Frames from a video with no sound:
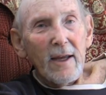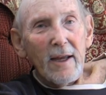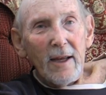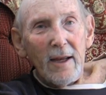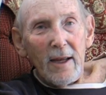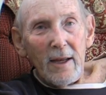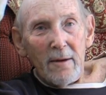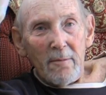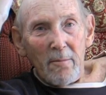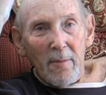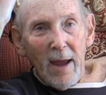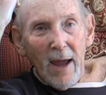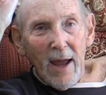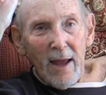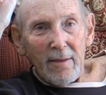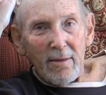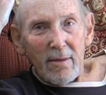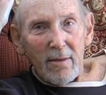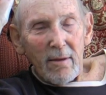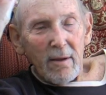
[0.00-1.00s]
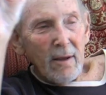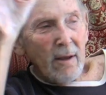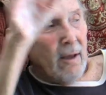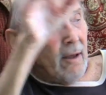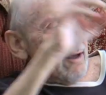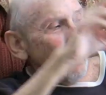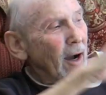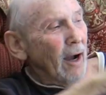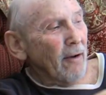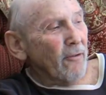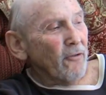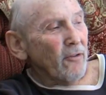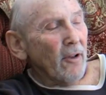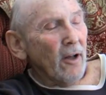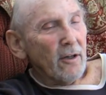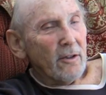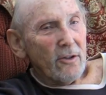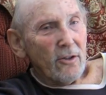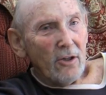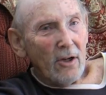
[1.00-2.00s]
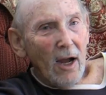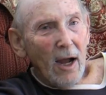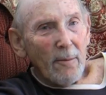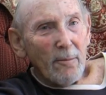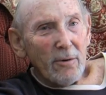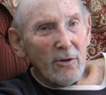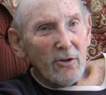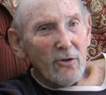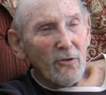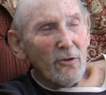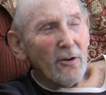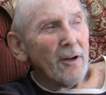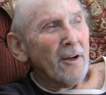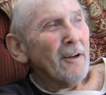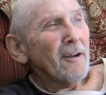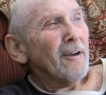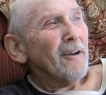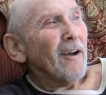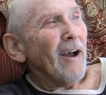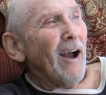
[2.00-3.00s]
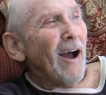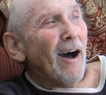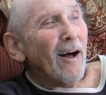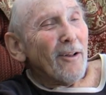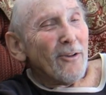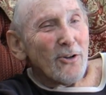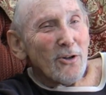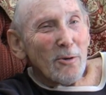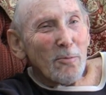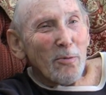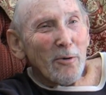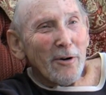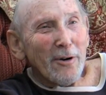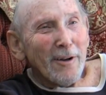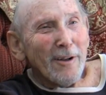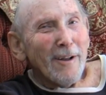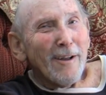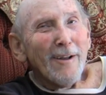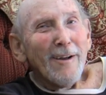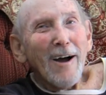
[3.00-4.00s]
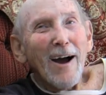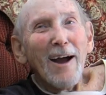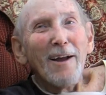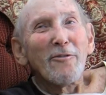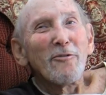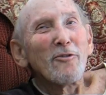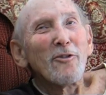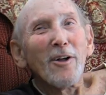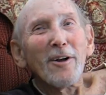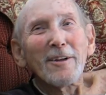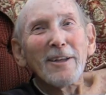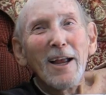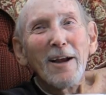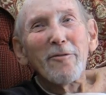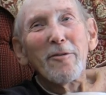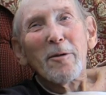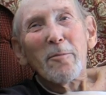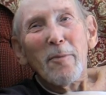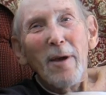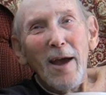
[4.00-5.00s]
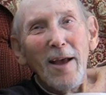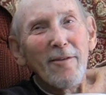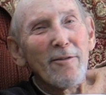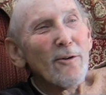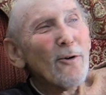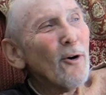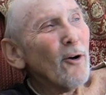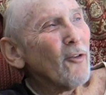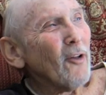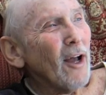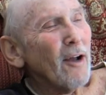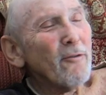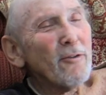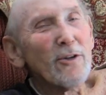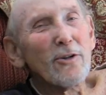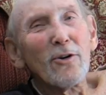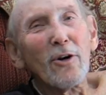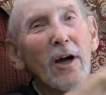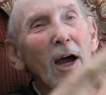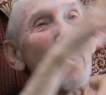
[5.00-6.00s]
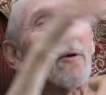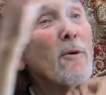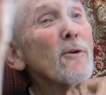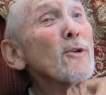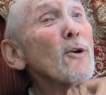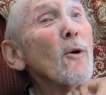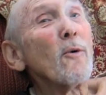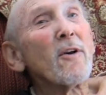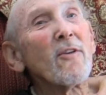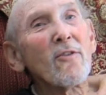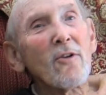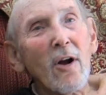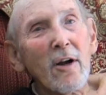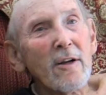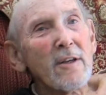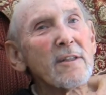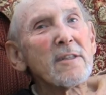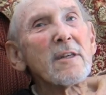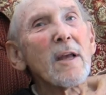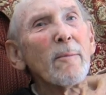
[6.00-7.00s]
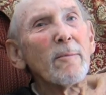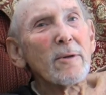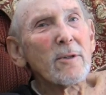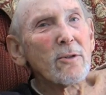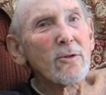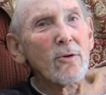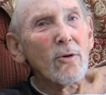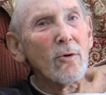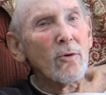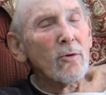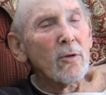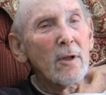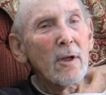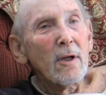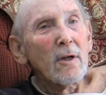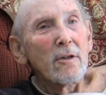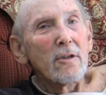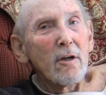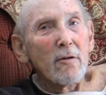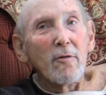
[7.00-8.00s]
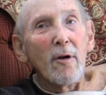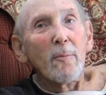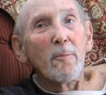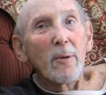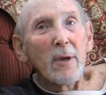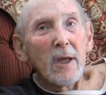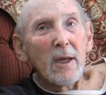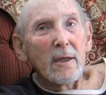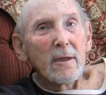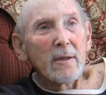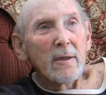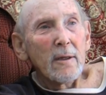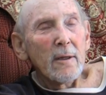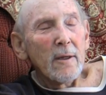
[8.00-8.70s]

In math, I flunked geometry, algebra. I flunked every math class I ever took. I was always going to summer school to repeat.